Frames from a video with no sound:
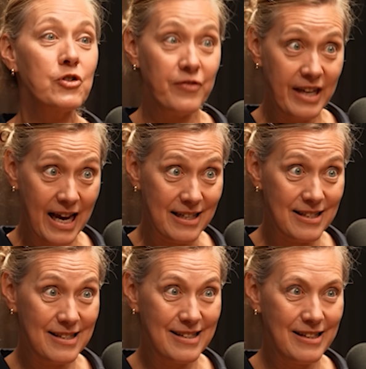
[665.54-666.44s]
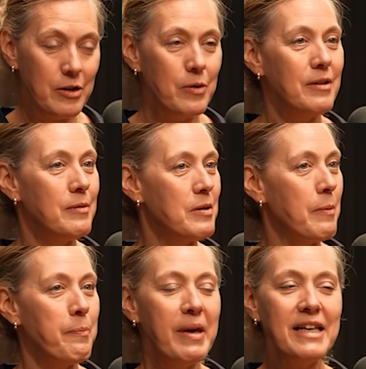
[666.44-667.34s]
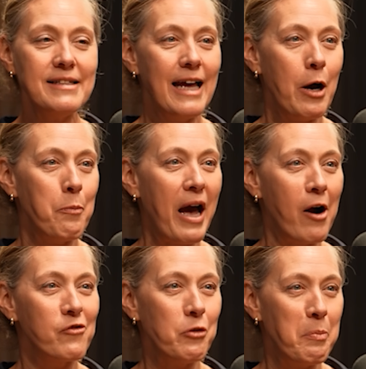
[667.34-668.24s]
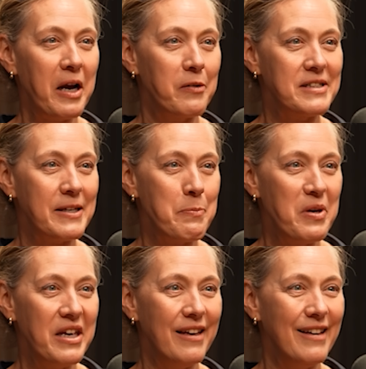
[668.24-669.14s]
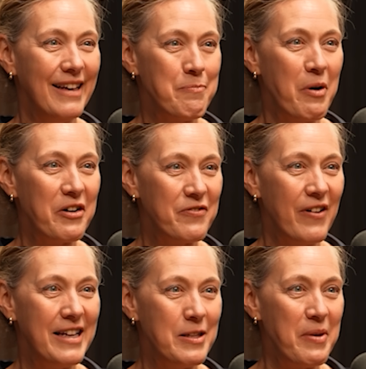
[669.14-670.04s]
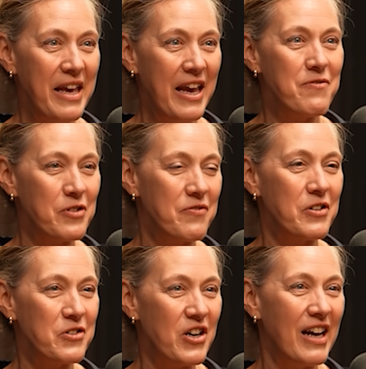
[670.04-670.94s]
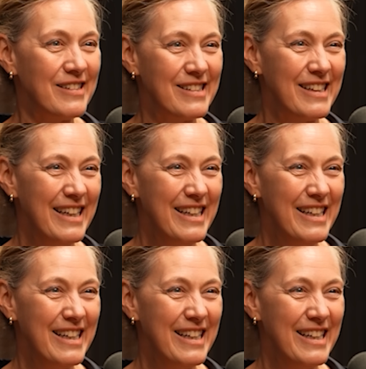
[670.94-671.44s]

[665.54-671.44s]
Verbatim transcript: Tr yes. Okay amazing how powerful parents can be in modifying the behavior of their child.